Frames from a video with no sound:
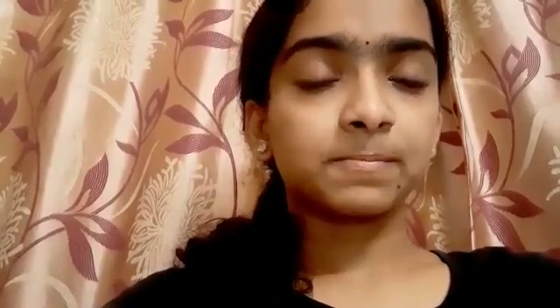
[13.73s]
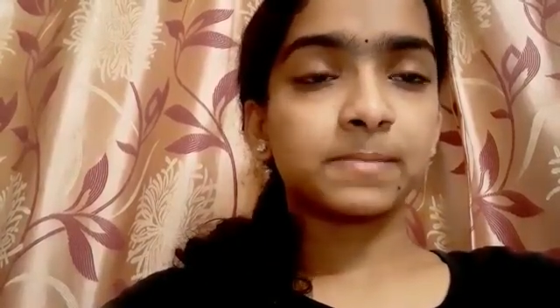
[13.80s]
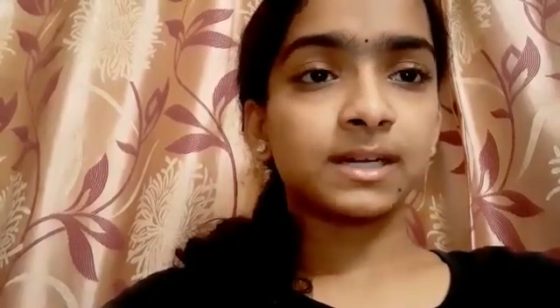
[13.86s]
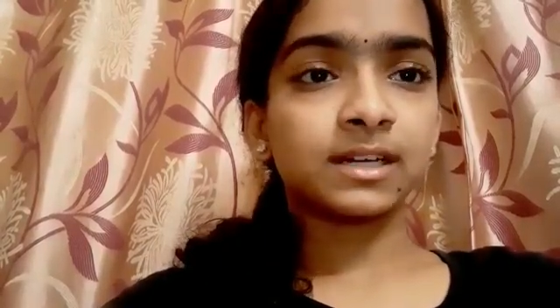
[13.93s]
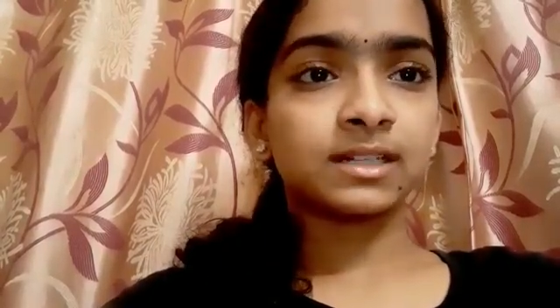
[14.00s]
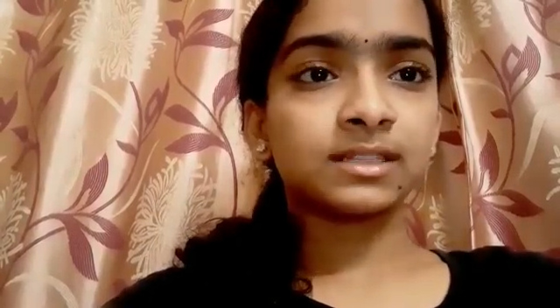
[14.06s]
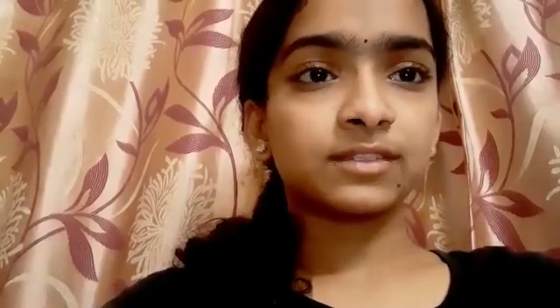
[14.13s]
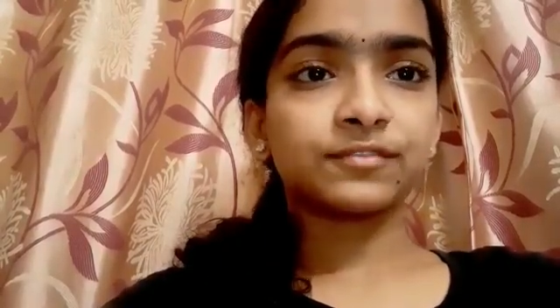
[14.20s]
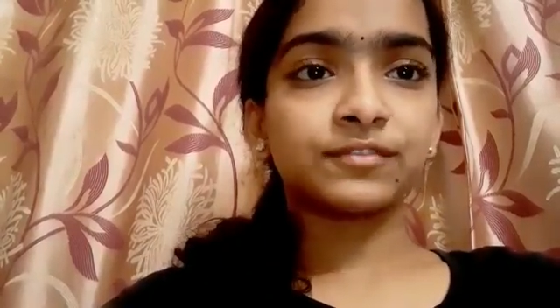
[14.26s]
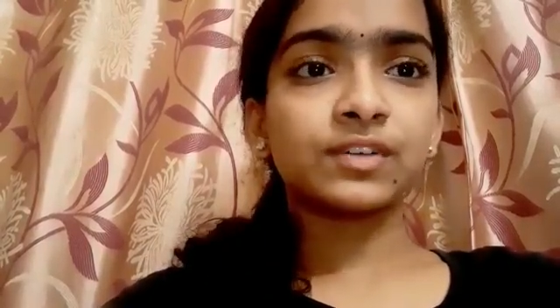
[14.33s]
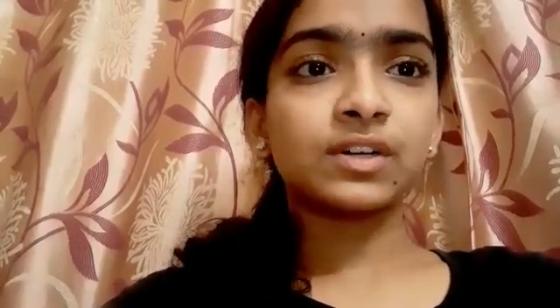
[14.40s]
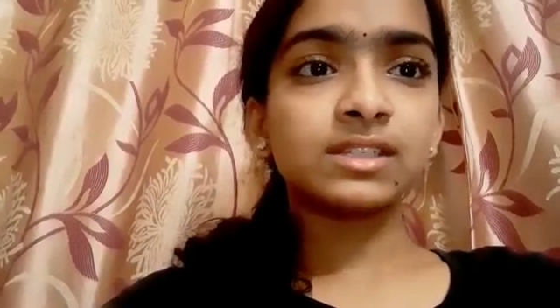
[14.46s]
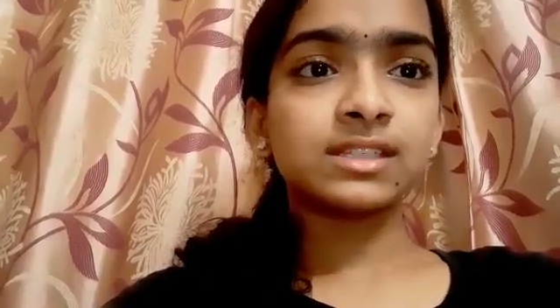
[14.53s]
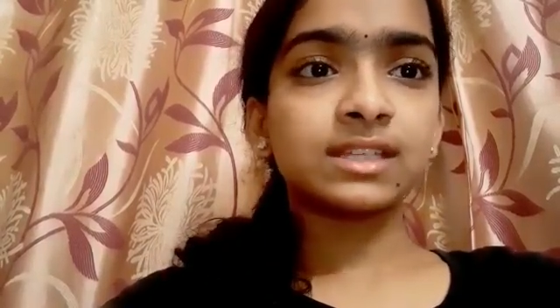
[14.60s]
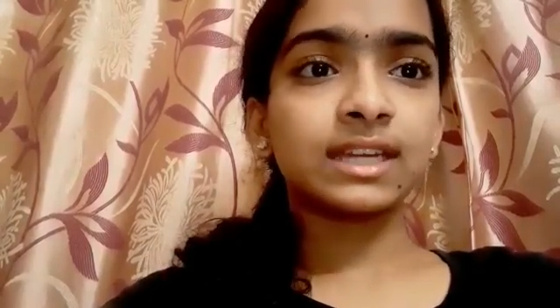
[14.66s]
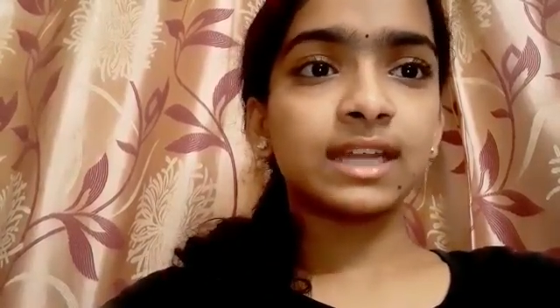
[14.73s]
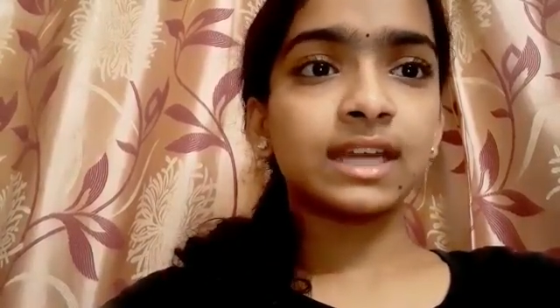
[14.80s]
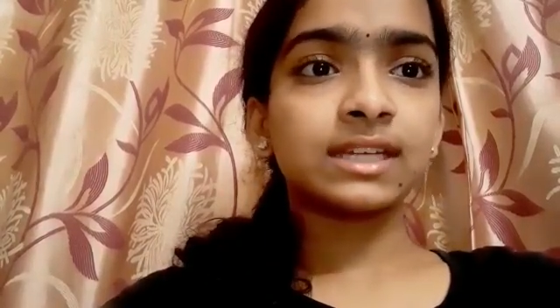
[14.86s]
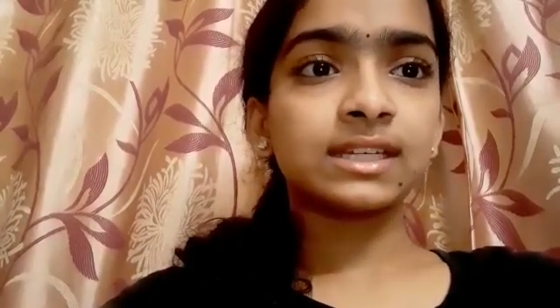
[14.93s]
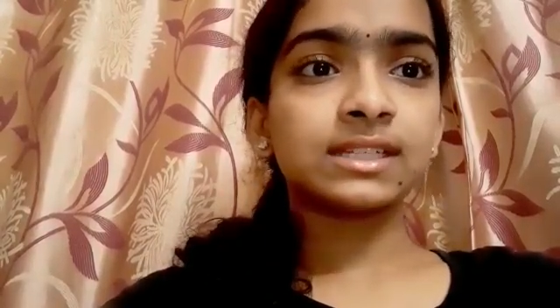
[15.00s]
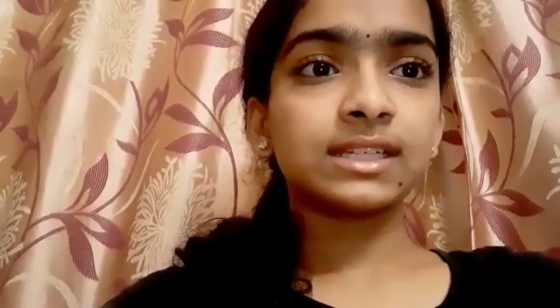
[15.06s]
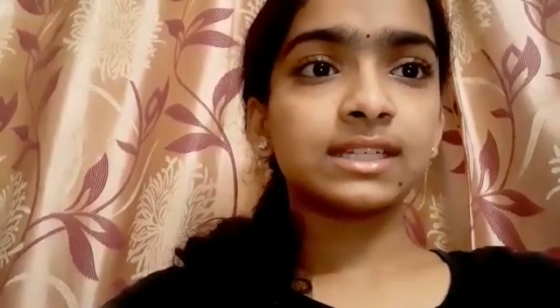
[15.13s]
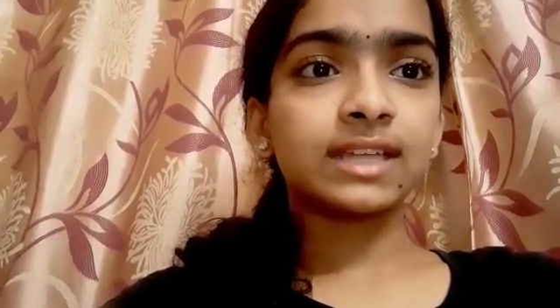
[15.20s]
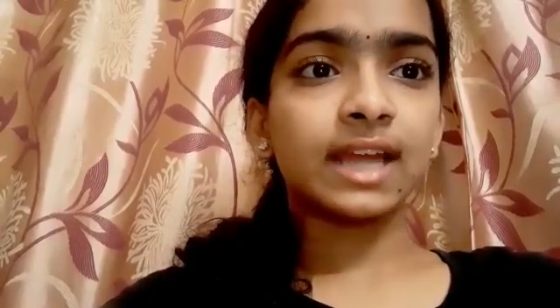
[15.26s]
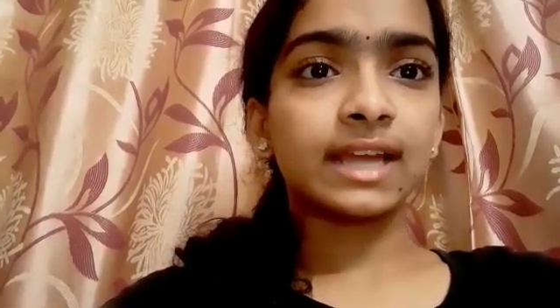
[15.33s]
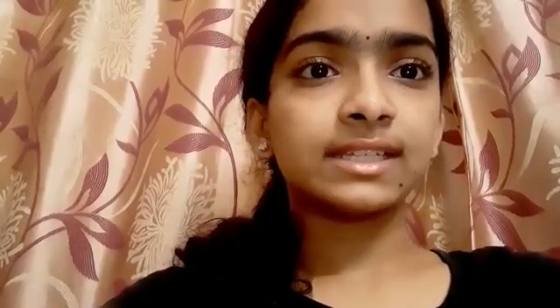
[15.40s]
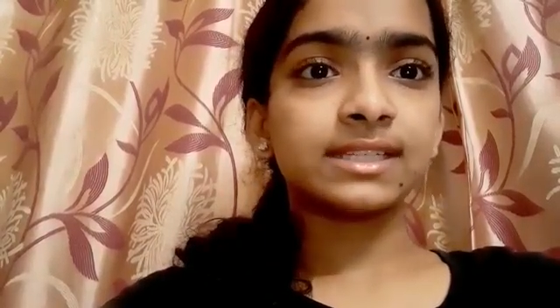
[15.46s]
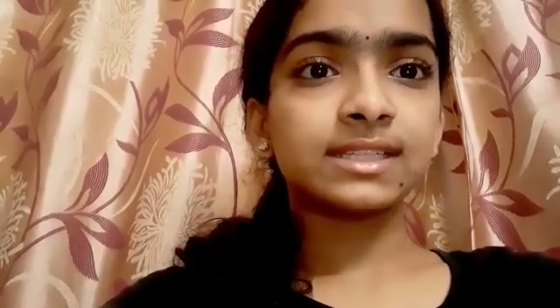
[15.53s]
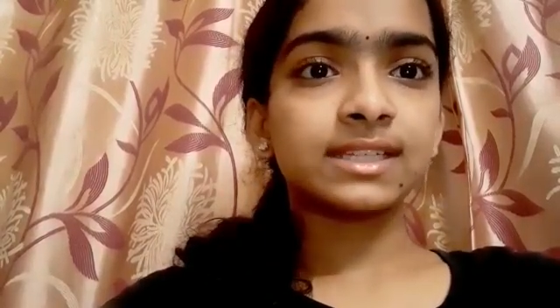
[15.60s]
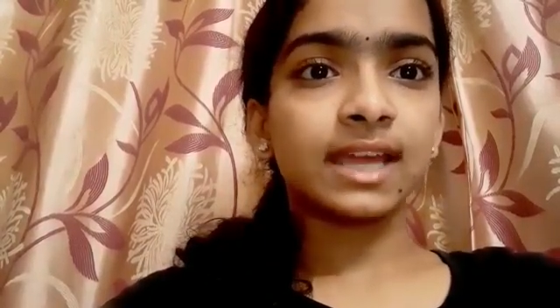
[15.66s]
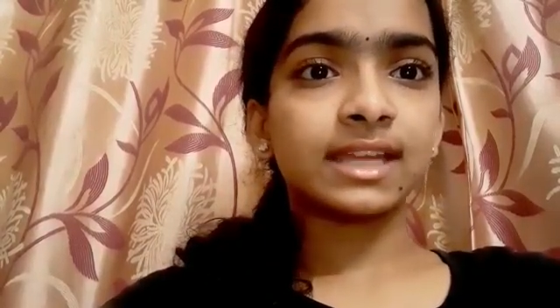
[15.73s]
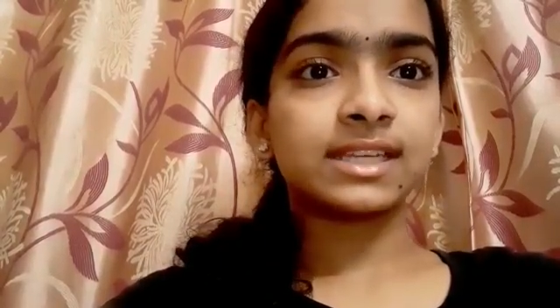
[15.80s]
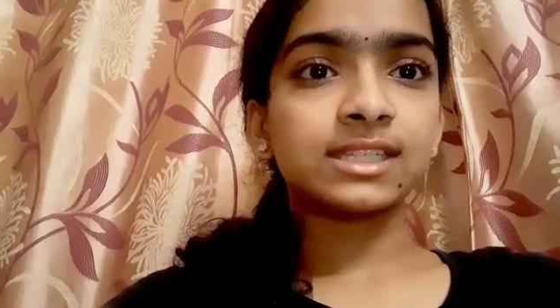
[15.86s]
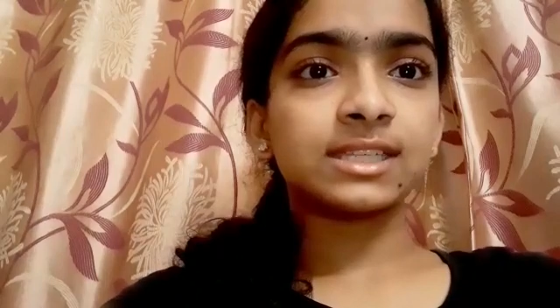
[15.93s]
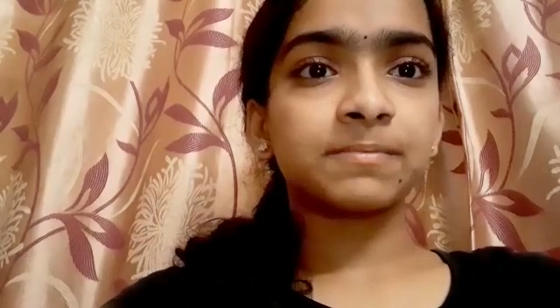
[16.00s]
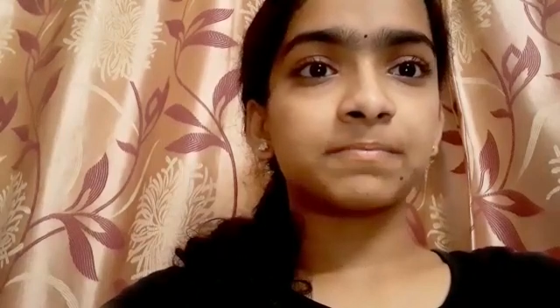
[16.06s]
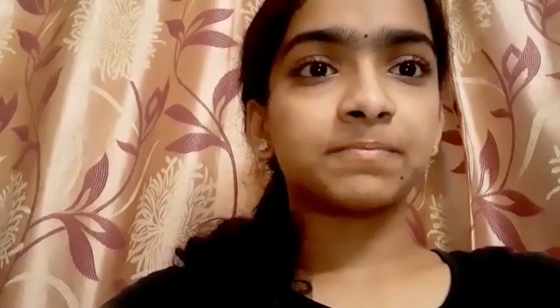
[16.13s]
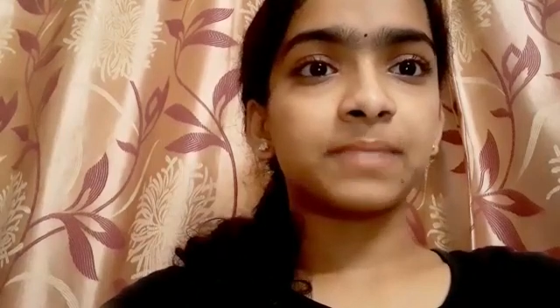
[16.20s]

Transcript: but first created in 1990